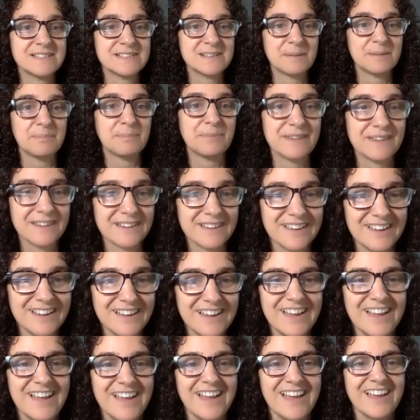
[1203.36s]
something.
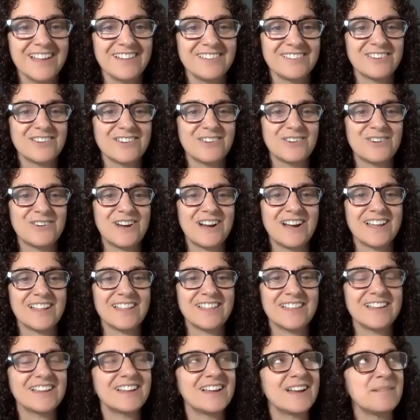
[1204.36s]
And so I
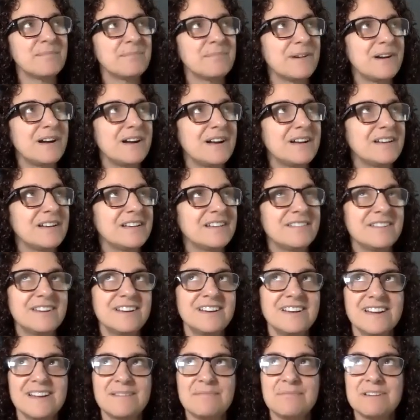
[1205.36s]
think I brought, what
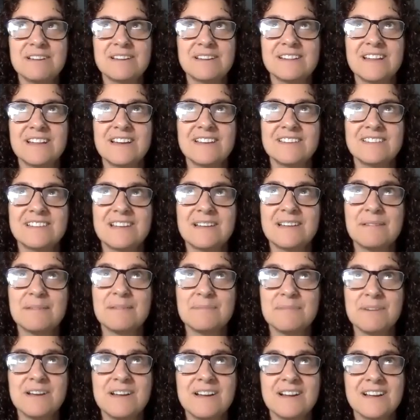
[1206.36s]
did I bring last time? I
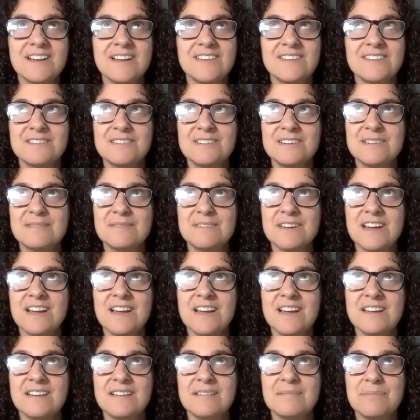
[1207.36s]
brought ice cream
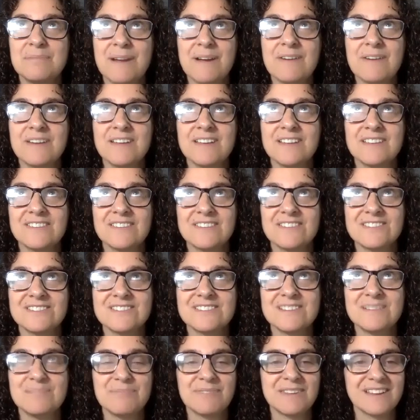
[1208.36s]
and brownies or
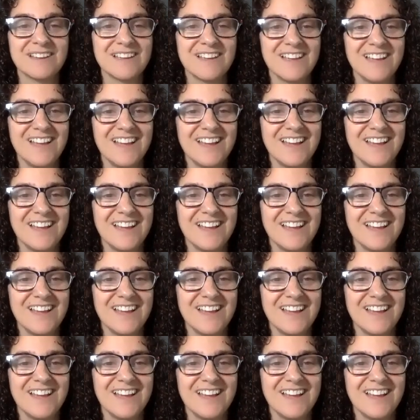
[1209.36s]
something.